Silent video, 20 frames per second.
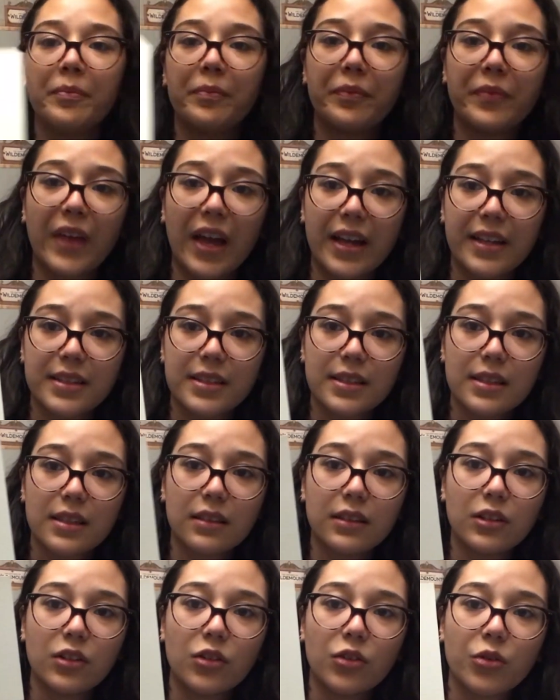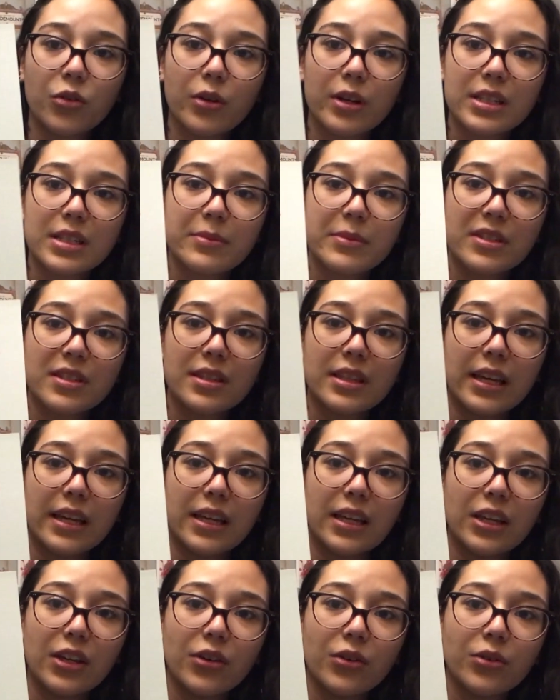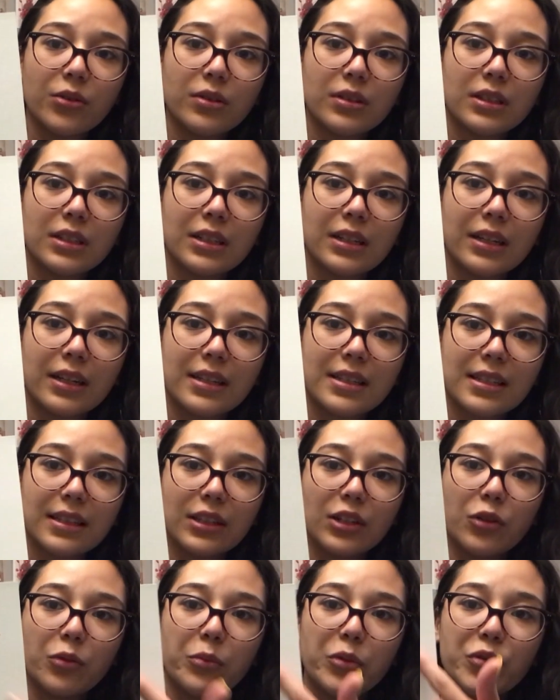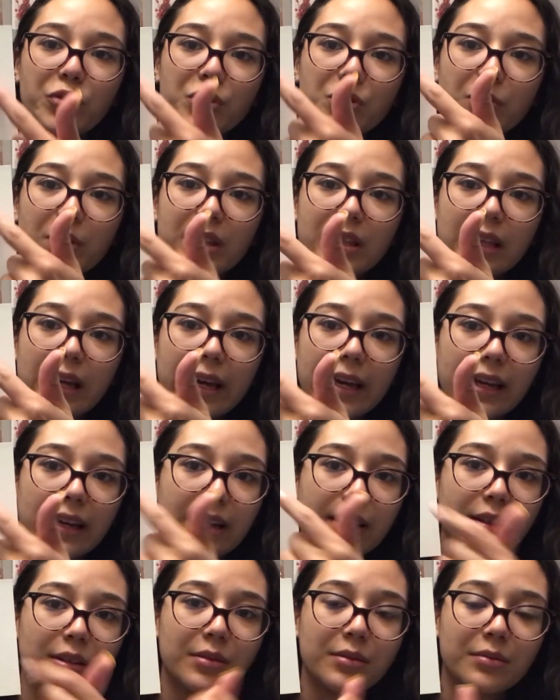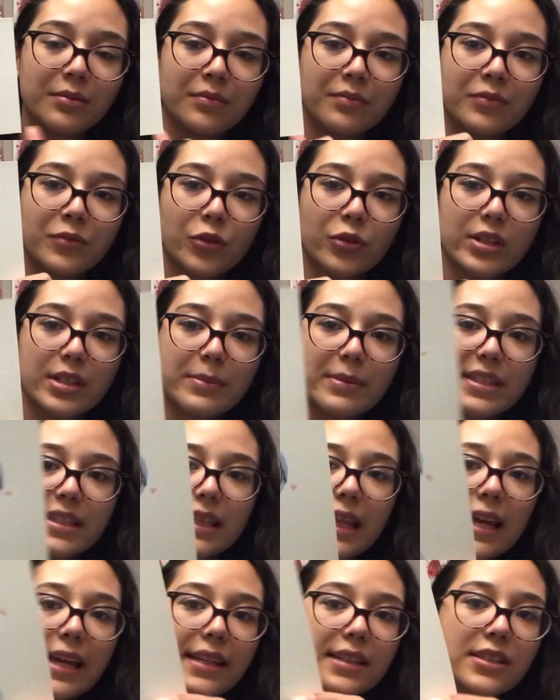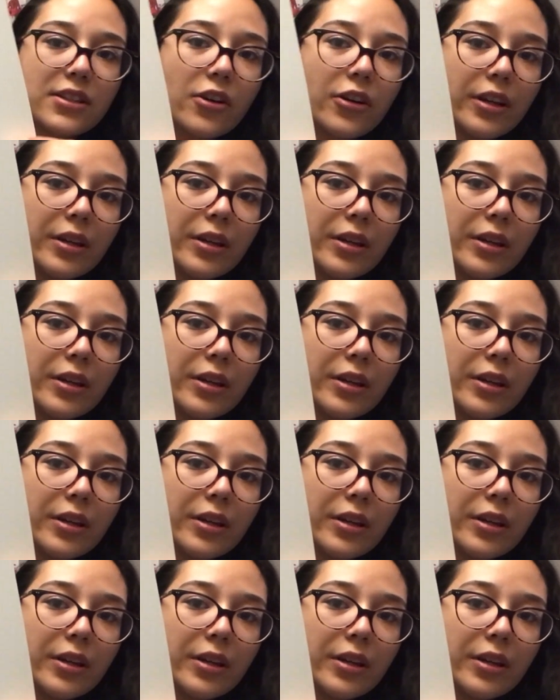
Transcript: That's the little Christmas thank you. It's a little moose with like Christmas lights on